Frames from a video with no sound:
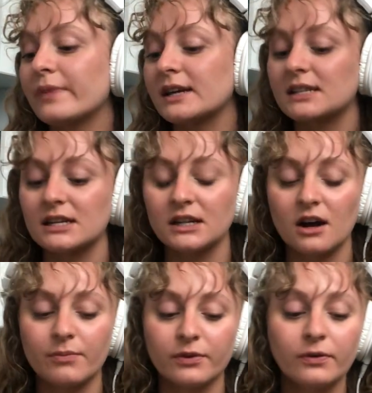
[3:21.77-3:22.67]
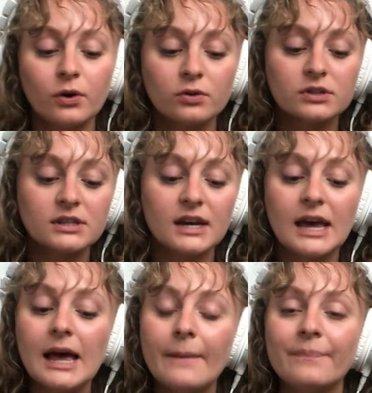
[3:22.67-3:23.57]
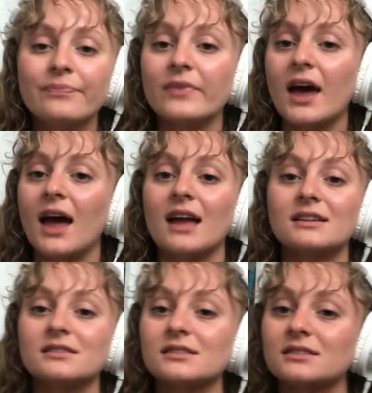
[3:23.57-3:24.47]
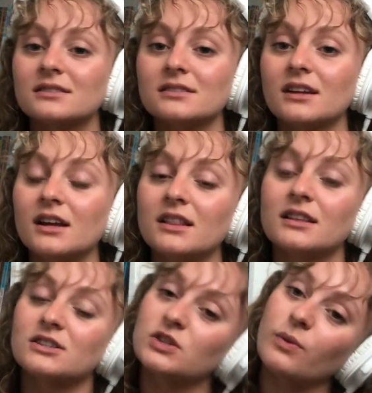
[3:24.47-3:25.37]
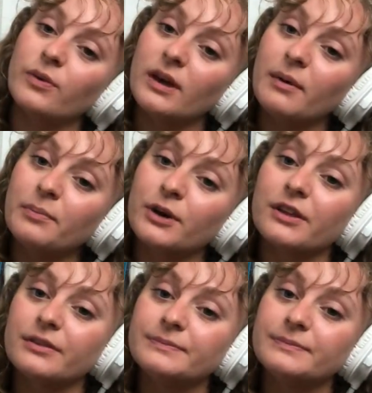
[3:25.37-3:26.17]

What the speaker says: I sent a couple of vocals to him, and this is what we came up with.